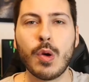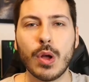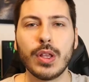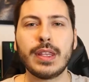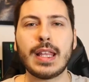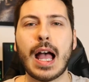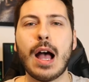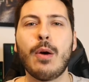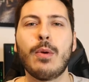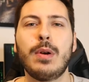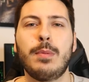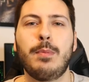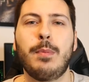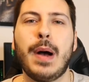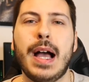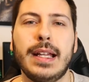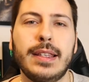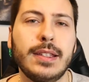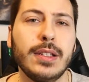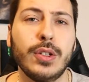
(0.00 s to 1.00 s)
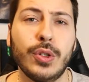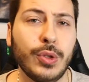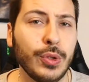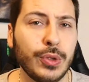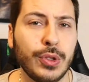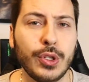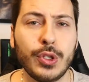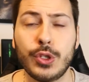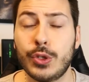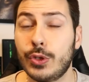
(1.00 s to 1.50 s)
want our Python
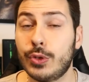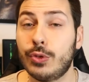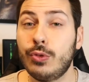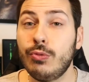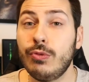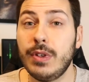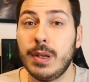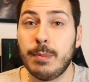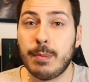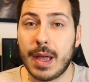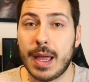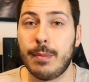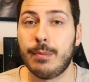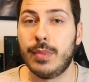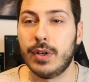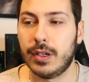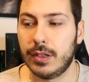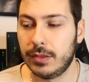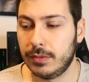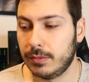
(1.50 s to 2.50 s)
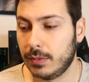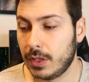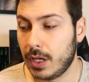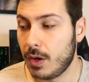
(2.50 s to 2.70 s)
goodness to remember